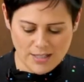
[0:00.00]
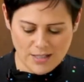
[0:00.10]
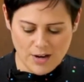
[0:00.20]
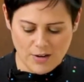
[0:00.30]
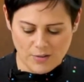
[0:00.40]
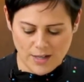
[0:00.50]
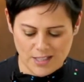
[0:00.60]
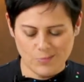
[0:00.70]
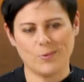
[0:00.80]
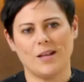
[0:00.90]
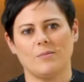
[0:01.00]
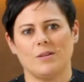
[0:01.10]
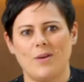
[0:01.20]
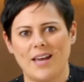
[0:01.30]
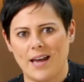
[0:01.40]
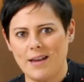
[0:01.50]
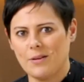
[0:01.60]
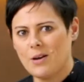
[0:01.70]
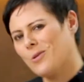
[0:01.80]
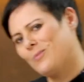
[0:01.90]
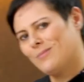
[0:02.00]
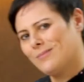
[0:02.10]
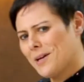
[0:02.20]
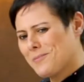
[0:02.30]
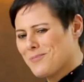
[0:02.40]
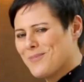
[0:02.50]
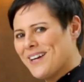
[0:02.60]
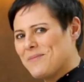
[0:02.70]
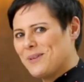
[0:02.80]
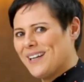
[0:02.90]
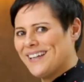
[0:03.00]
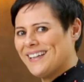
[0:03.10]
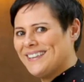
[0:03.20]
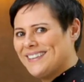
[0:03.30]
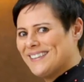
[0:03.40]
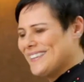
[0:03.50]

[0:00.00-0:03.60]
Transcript: So let's put them in the pan, eh? Come on, come with me, please.